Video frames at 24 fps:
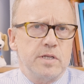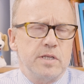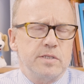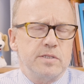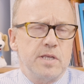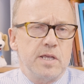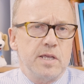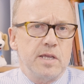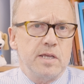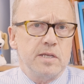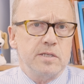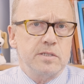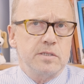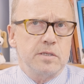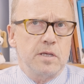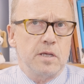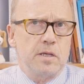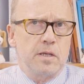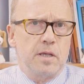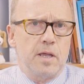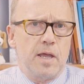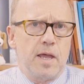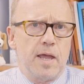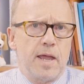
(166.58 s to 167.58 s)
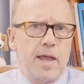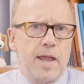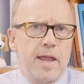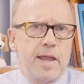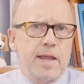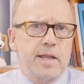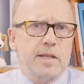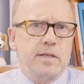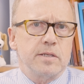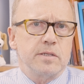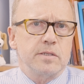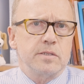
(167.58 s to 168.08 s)
disease
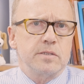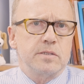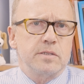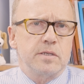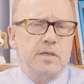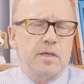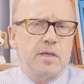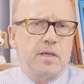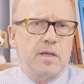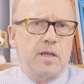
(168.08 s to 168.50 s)
and